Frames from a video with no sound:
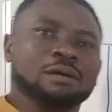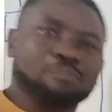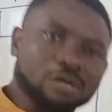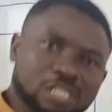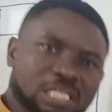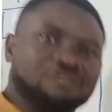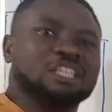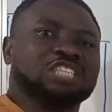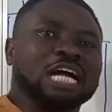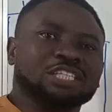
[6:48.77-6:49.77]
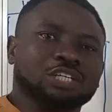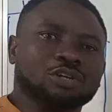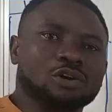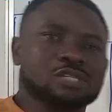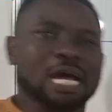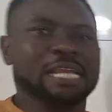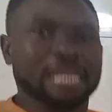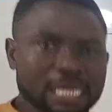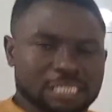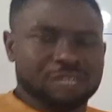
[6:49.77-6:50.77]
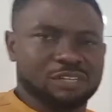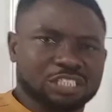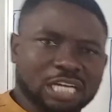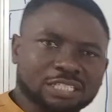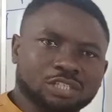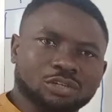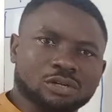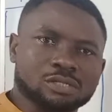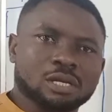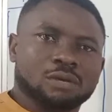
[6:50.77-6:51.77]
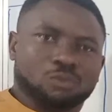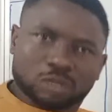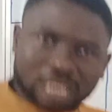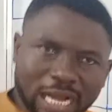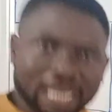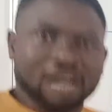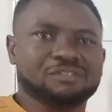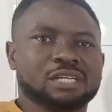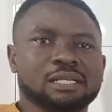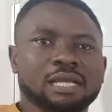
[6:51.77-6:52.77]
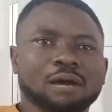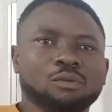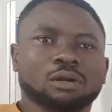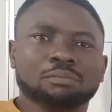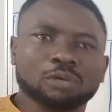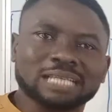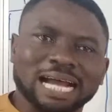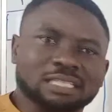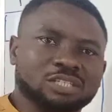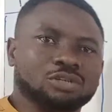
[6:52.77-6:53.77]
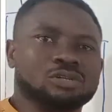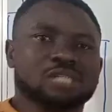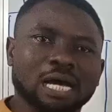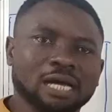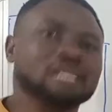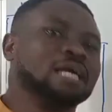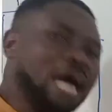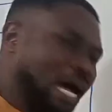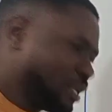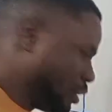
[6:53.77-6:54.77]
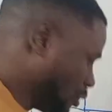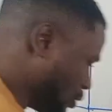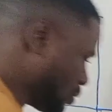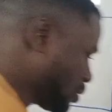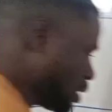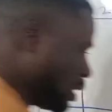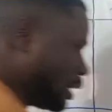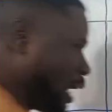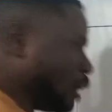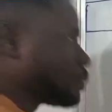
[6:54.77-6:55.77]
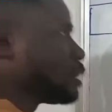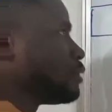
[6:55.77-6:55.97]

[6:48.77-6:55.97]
positively charged ions and negatively charged ions, which I have said they are what? Both cations and anions. Now,